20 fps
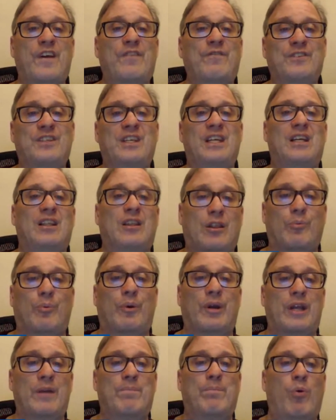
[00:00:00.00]

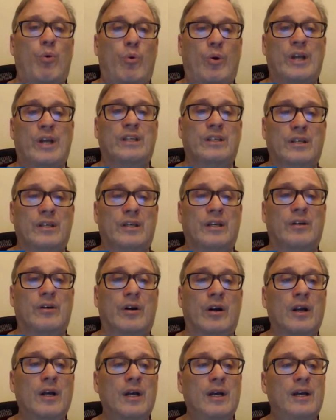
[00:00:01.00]
53-point
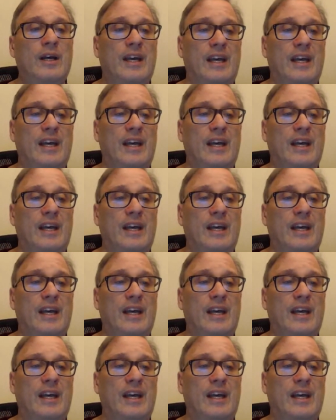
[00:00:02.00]
year